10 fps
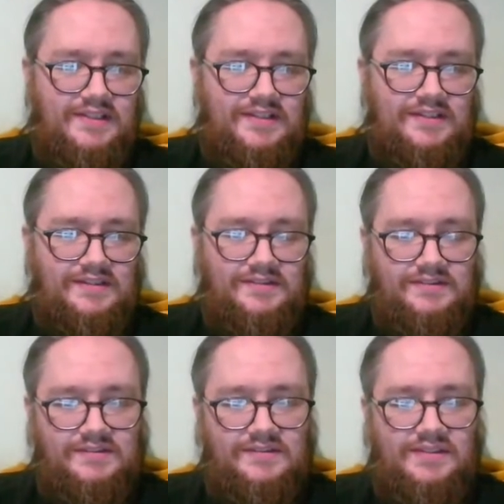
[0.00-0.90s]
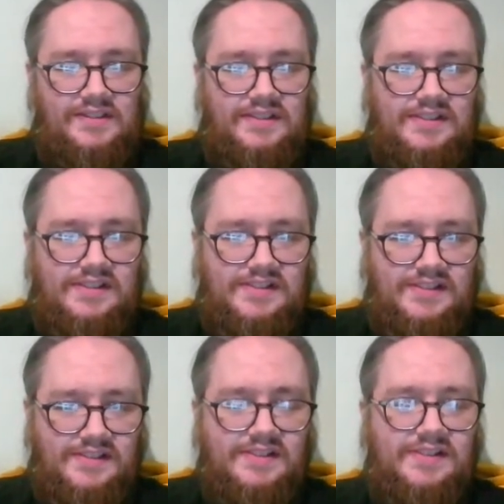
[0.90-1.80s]

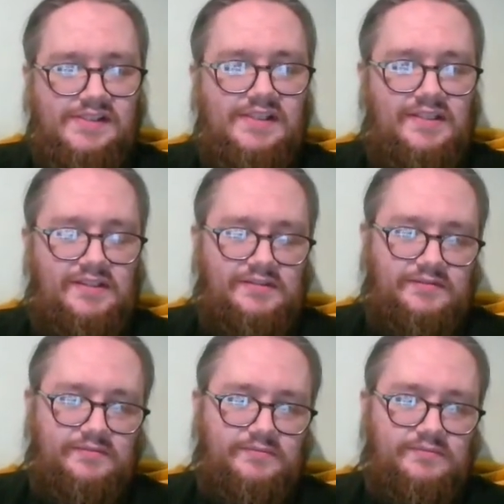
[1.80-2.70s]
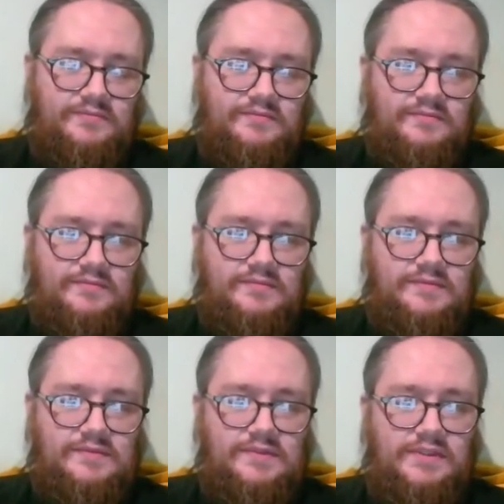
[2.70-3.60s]

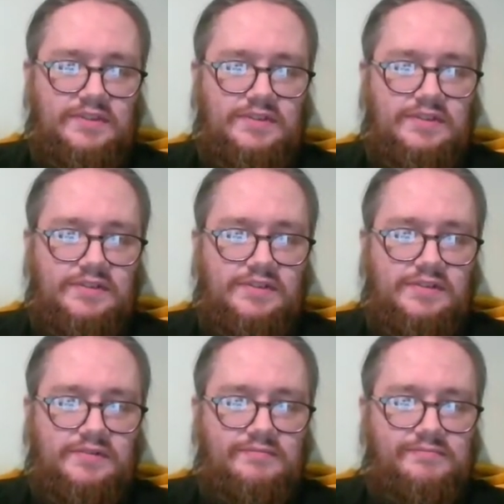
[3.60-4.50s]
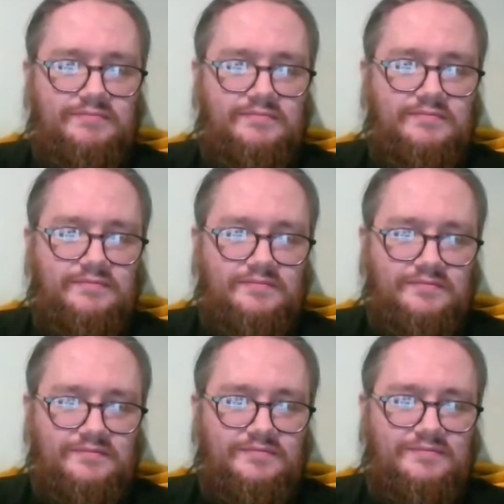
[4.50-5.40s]

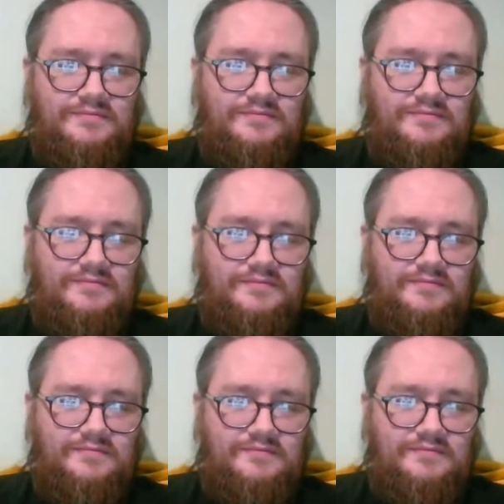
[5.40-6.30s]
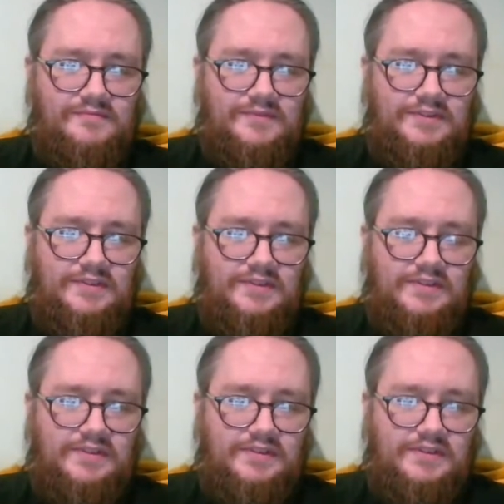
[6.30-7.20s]

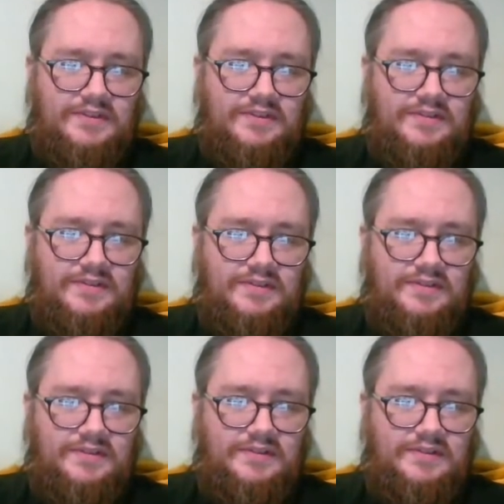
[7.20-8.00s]
(silent)